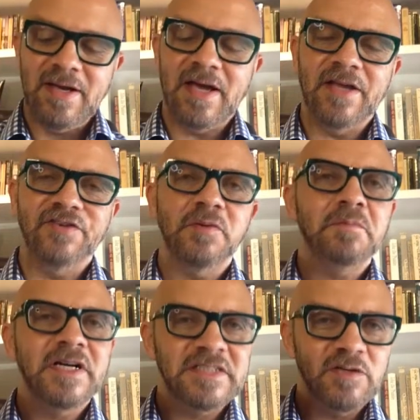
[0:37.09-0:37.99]
and
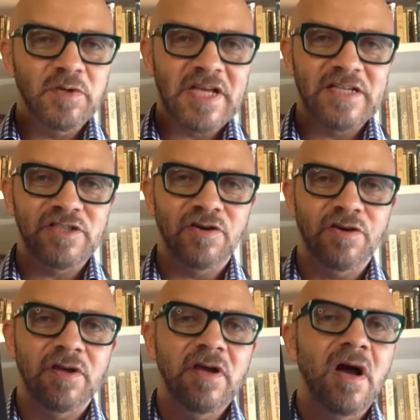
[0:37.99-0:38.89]
My Dinner with
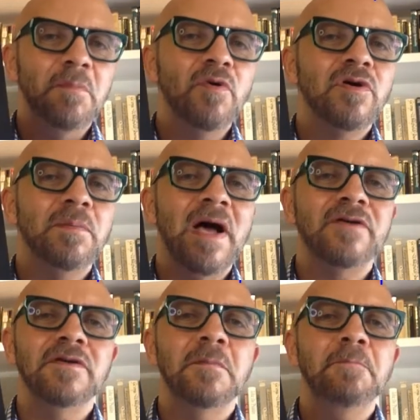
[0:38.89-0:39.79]
Anton, a book
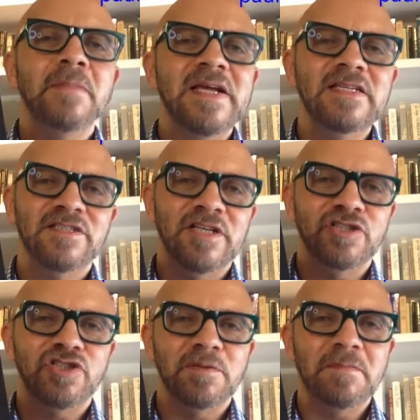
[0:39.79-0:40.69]
about an amazing
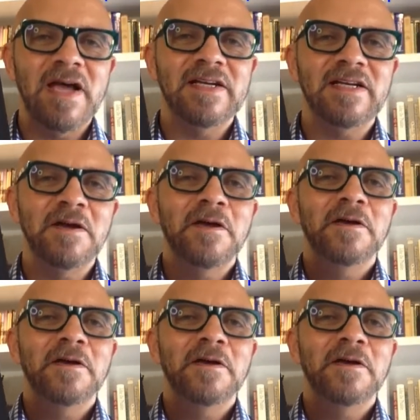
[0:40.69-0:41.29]
shamanic